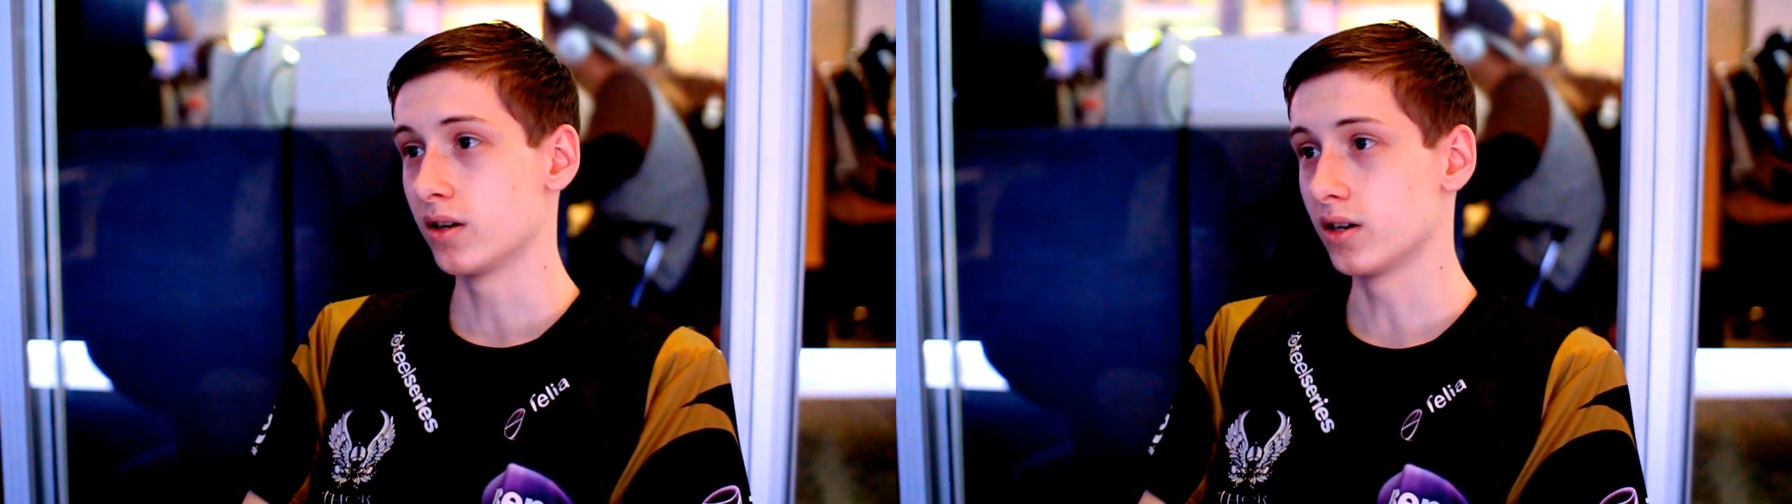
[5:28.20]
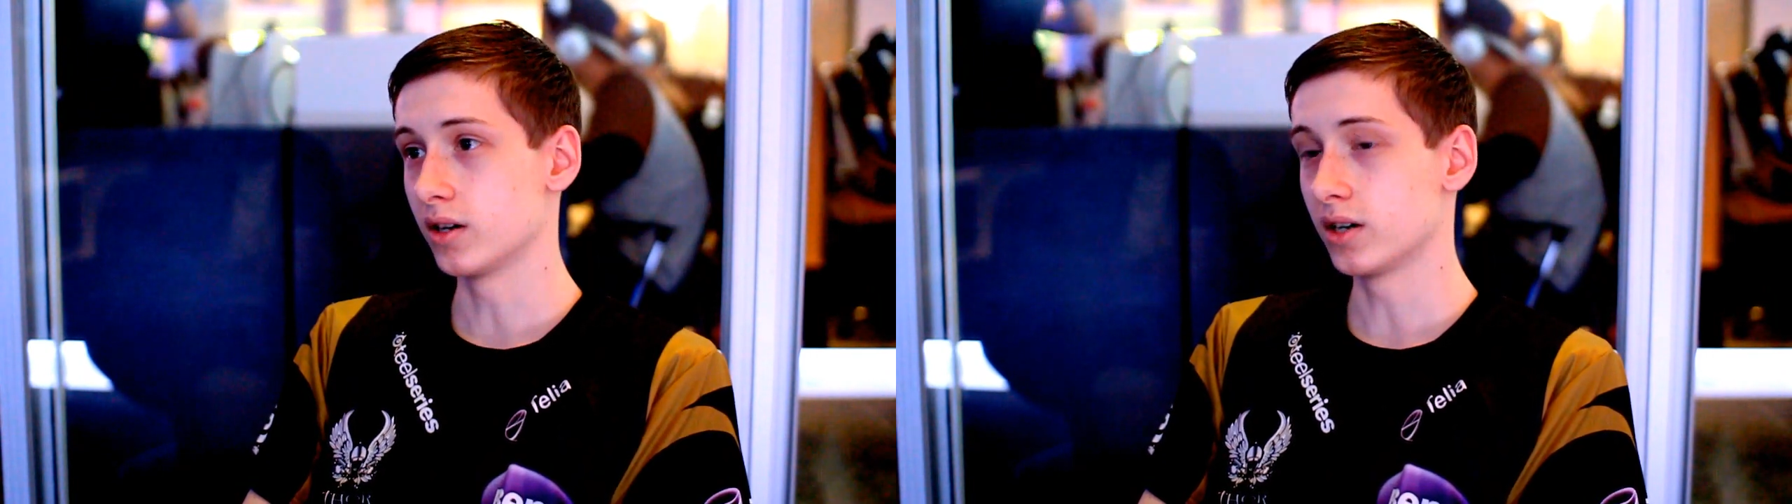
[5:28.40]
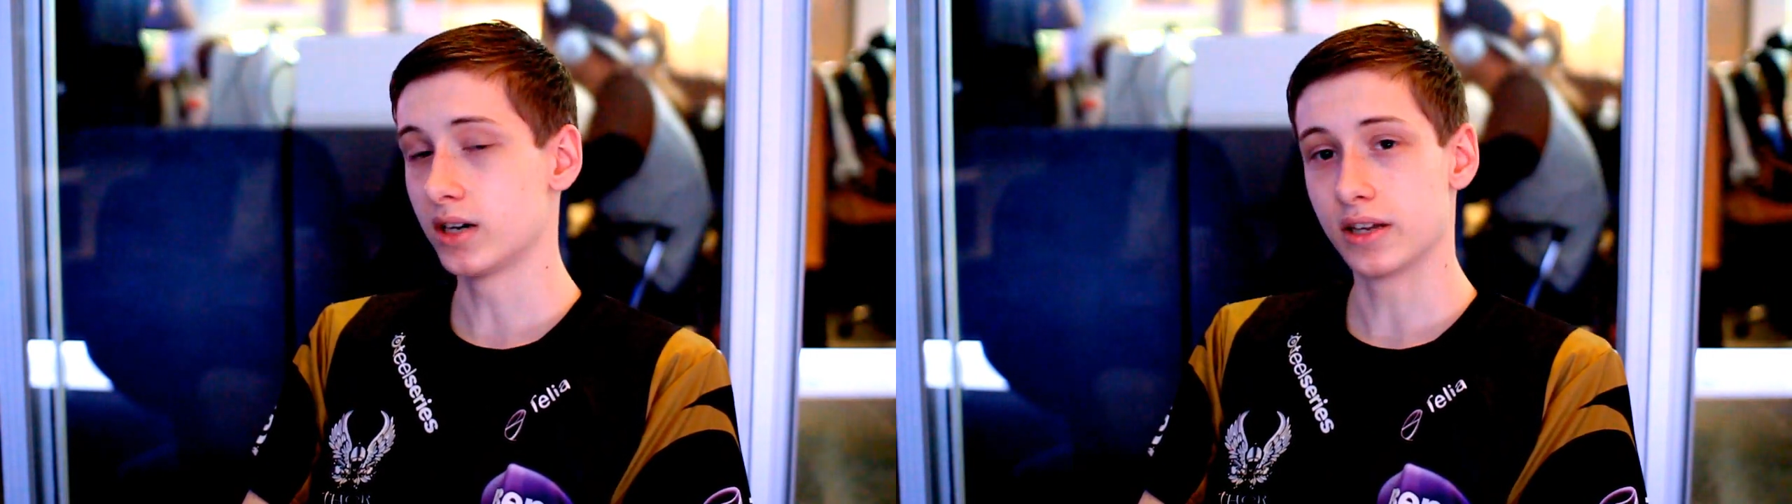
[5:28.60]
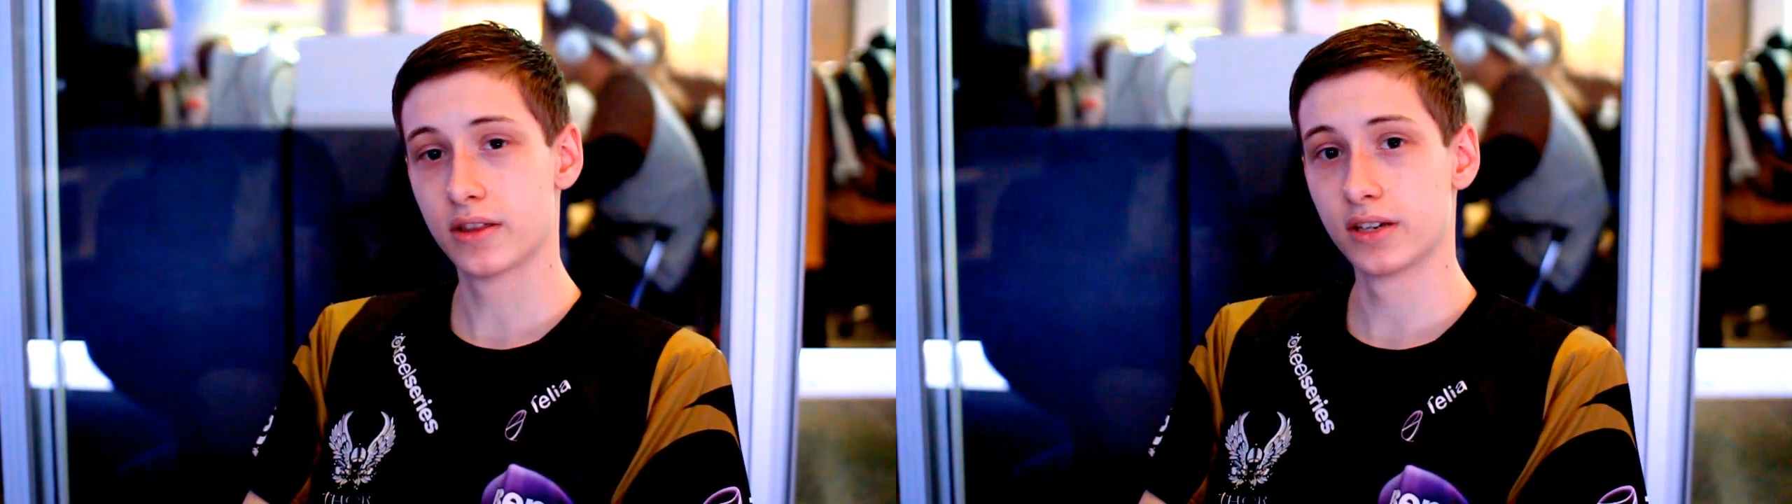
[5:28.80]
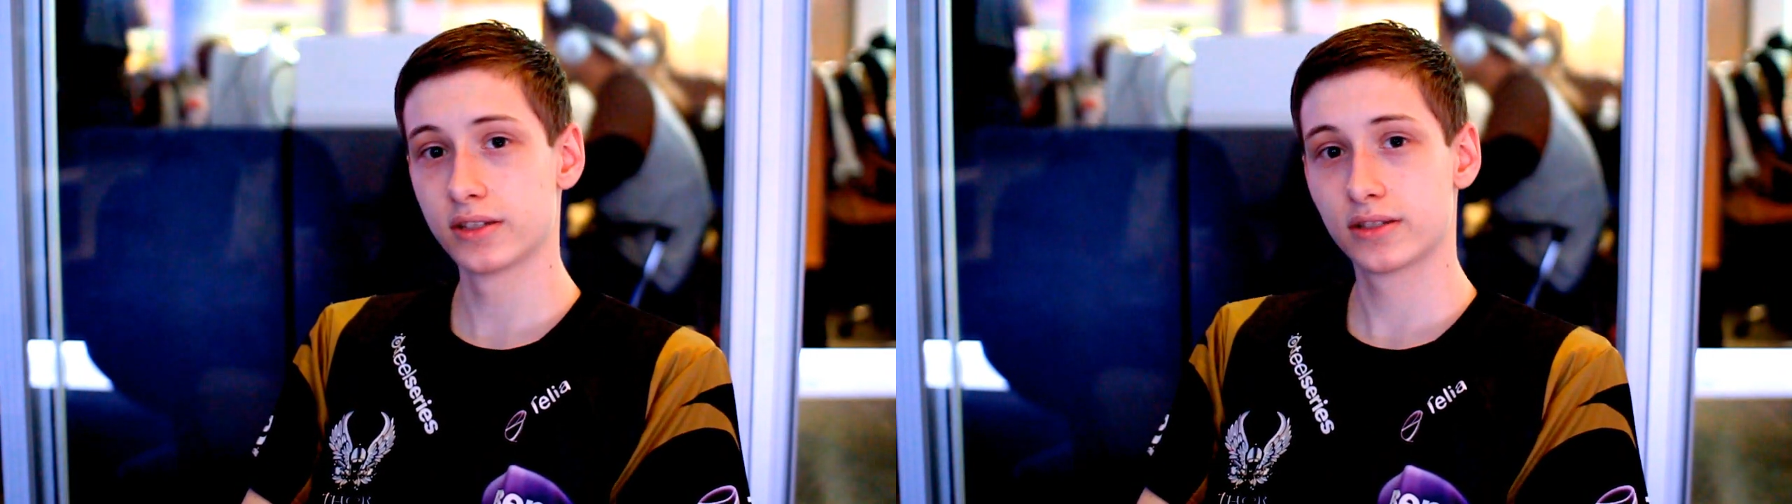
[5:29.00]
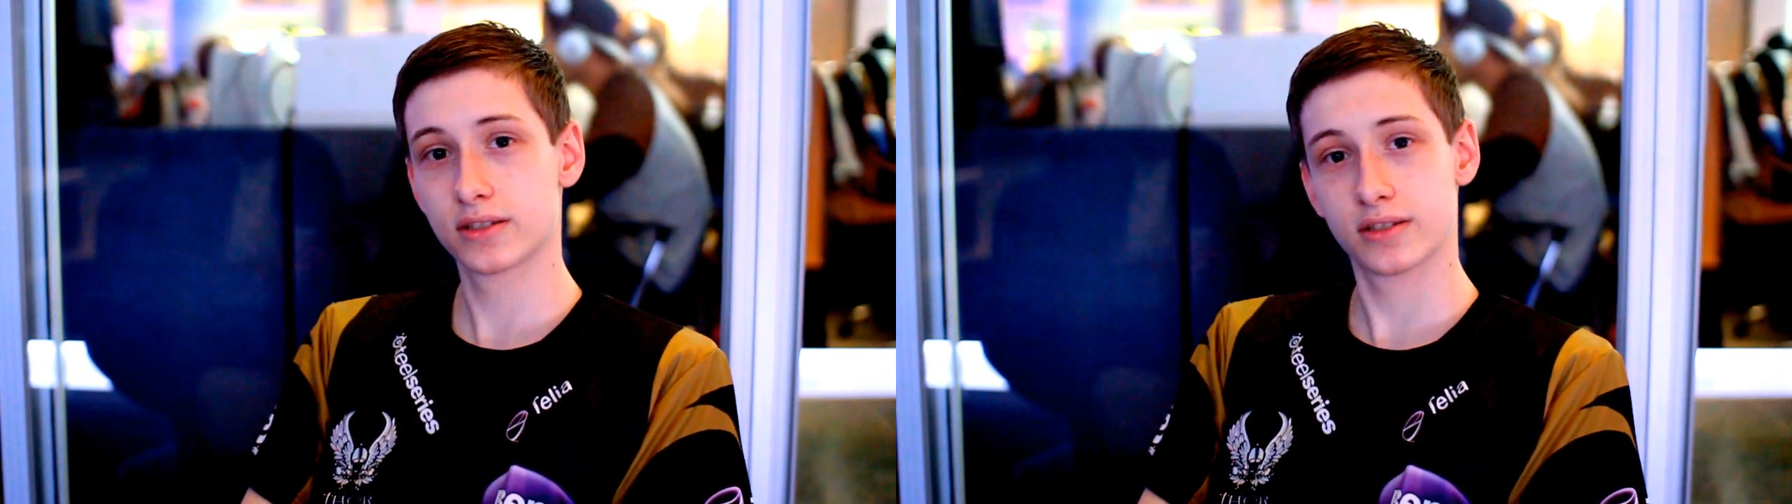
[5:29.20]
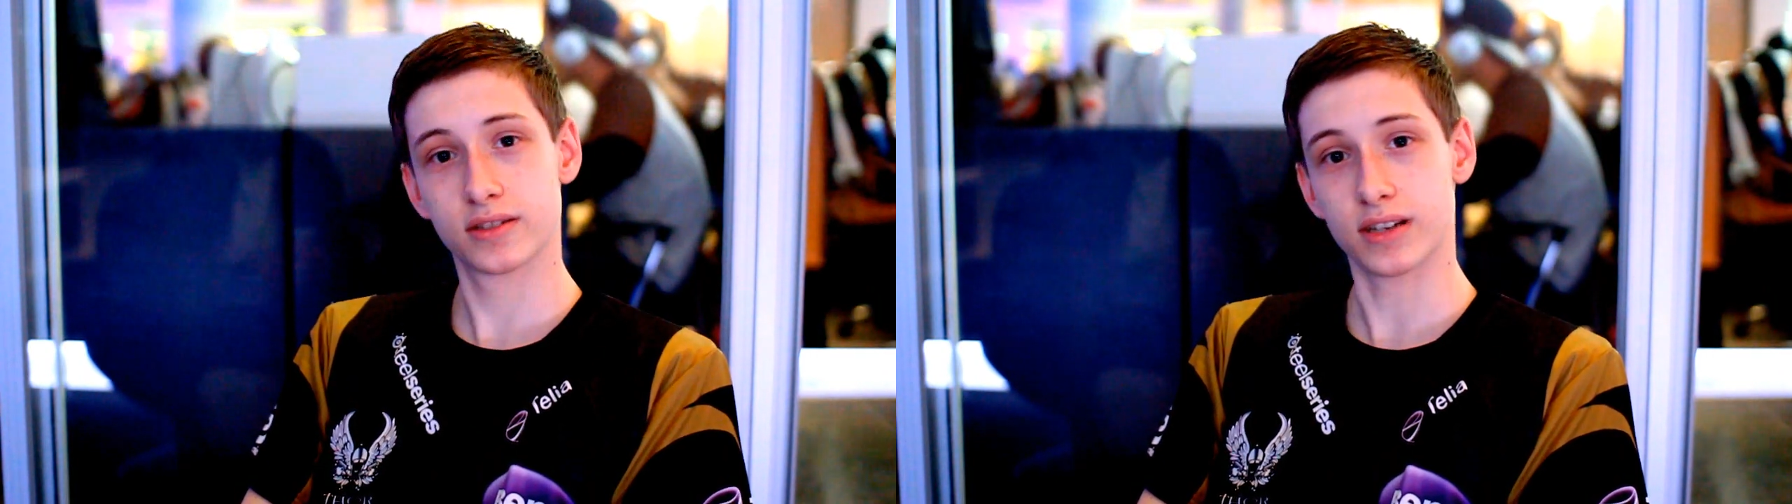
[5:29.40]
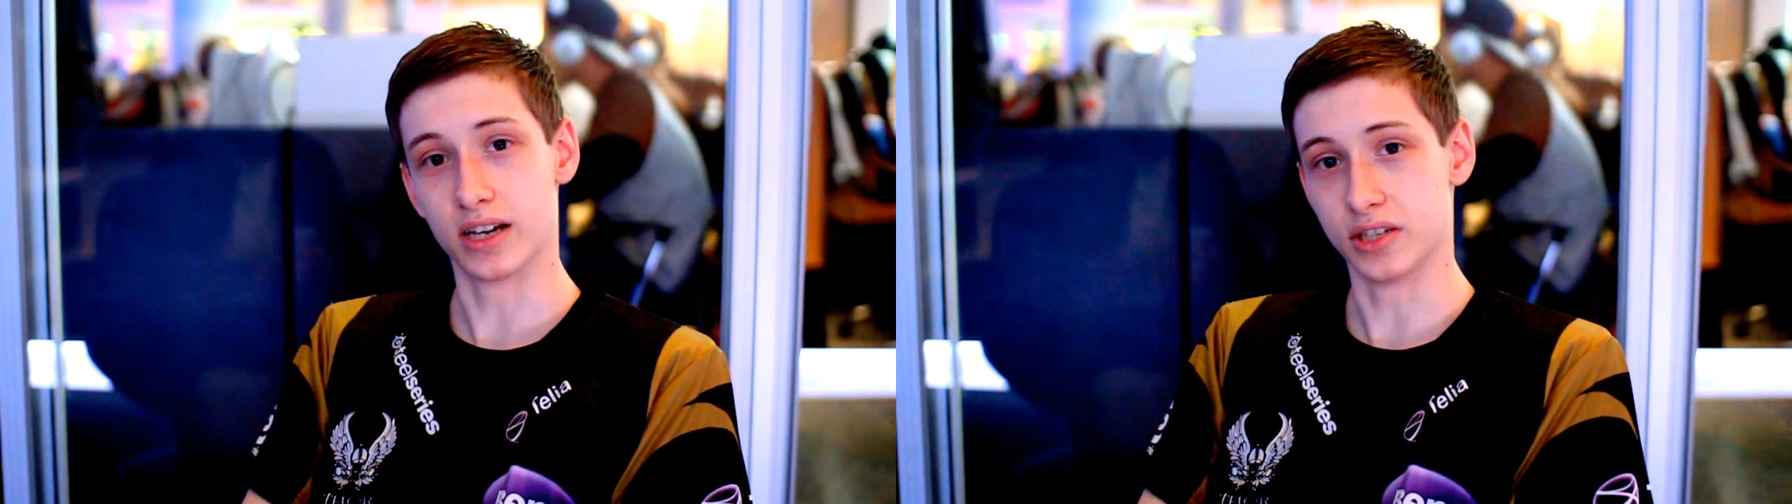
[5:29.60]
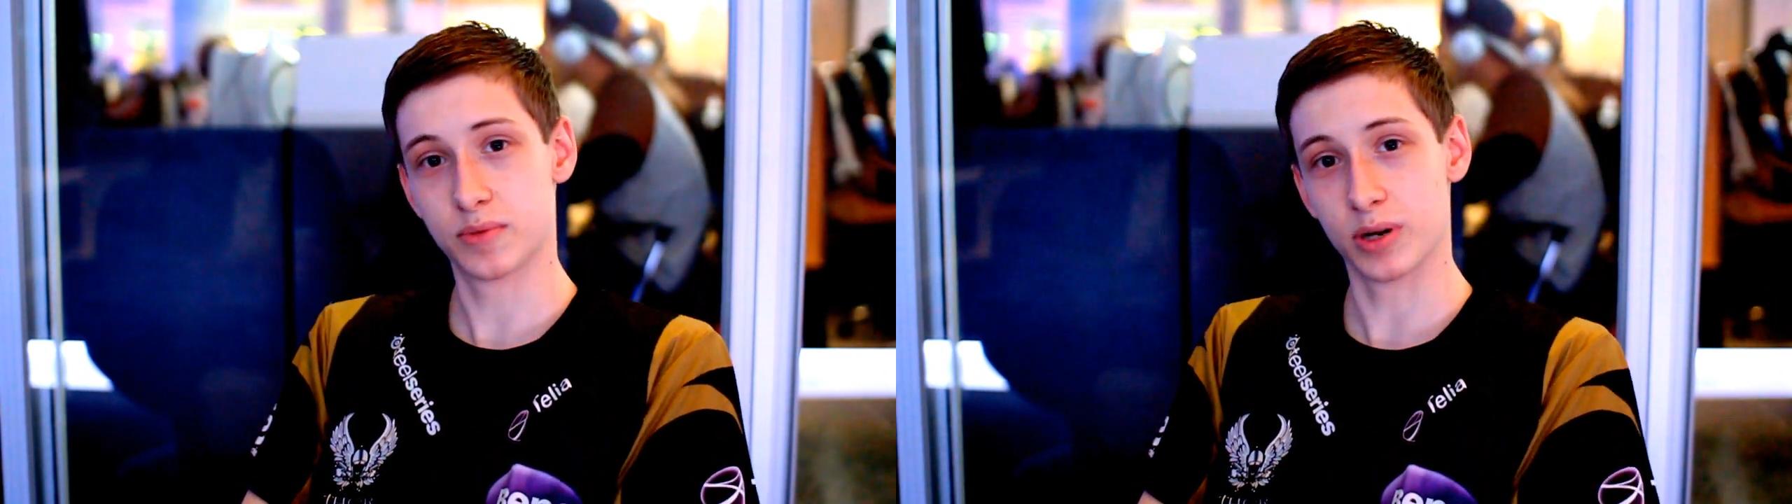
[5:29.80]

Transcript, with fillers: Uh, I think I just